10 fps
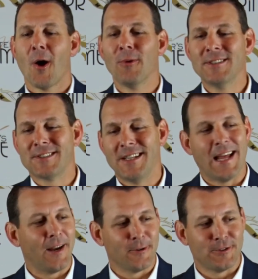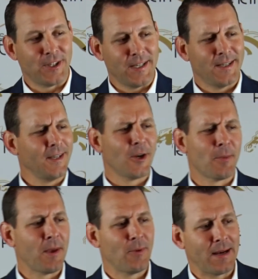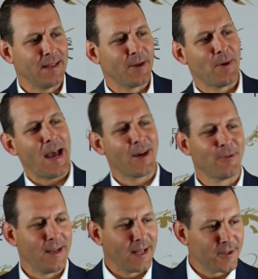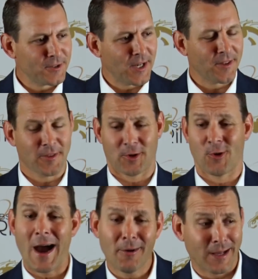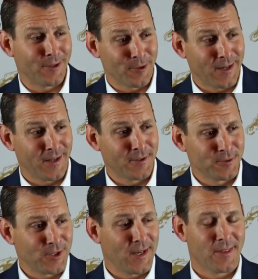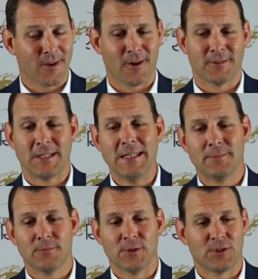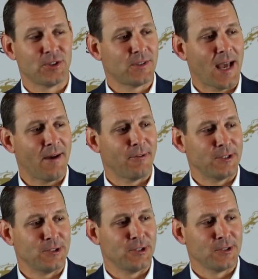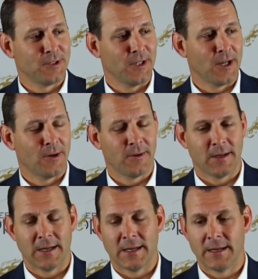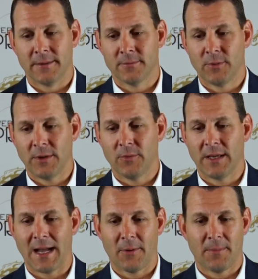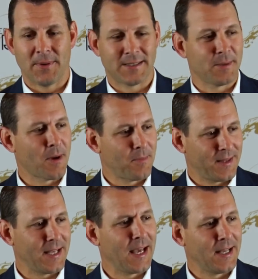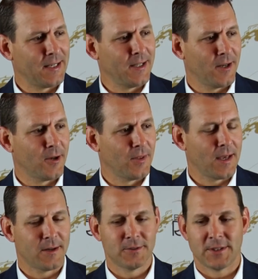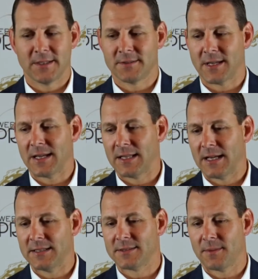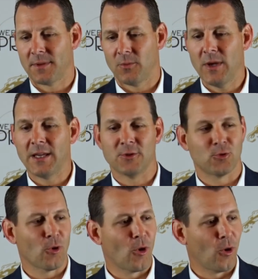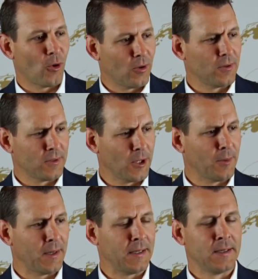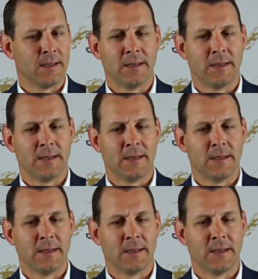Oh, we just need energy. You know what I mean? I didn't think we had great energy. I thought the crowd had great energy. I thought our team was just average. You know, we picked some up at the end. You know, the energy on the sideline is something we control. You know what I mean?